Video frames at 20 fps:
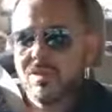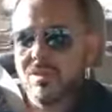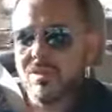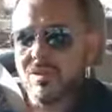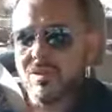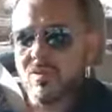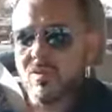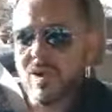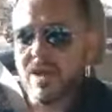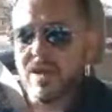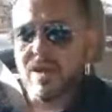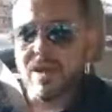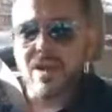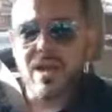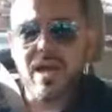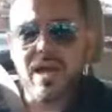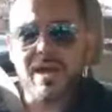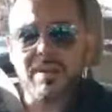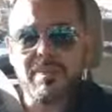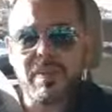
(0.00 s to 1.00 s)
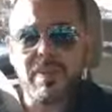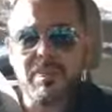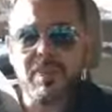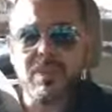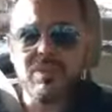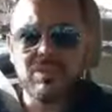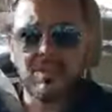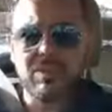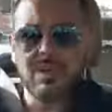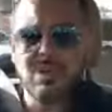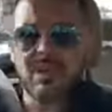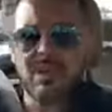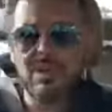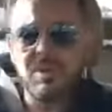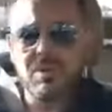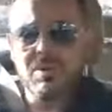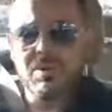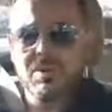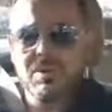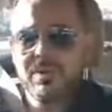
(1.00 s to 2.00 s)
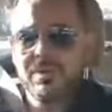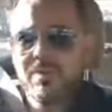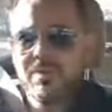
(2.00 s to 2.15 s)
You want a lot of people to go,